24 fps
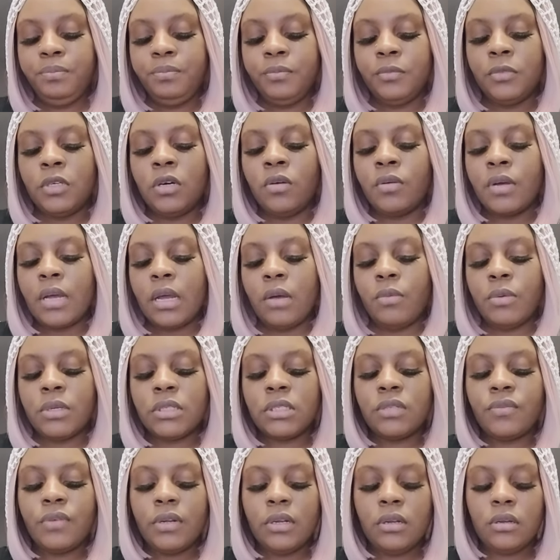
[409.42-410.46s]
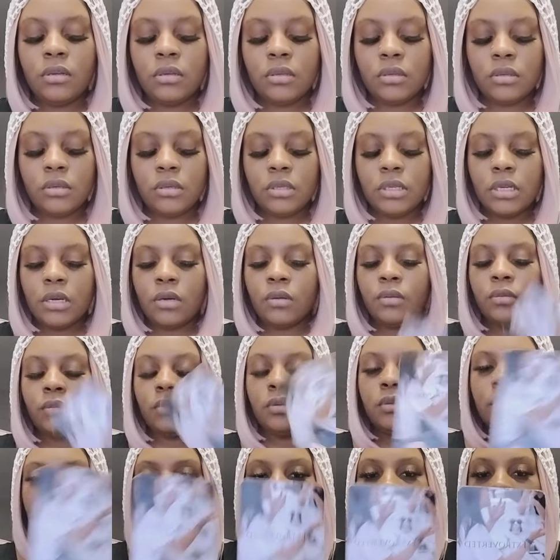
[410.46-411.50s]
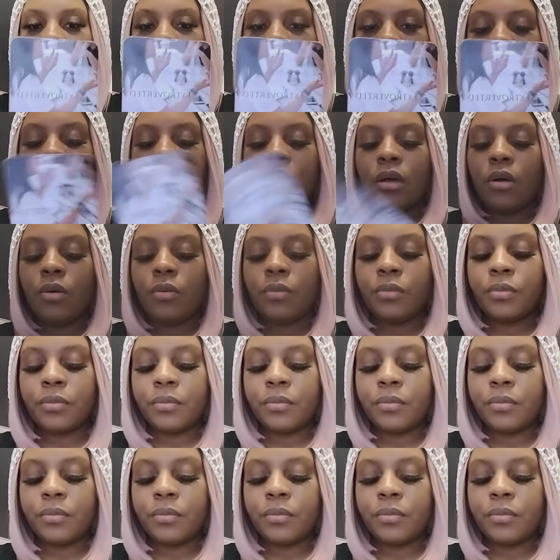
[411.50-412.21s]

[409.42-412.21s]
Okay, what as well? Yeah, they want to talk.